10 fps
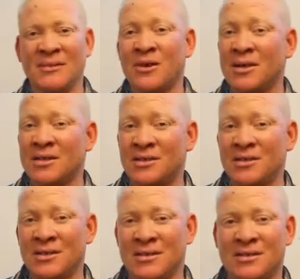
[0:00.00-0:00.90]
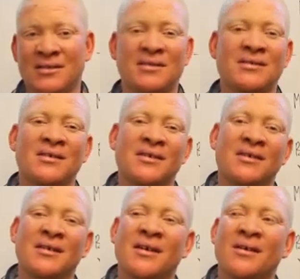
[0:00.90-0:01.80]
The question is,
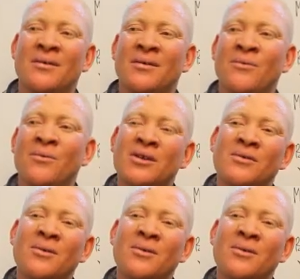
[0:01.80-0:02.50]
what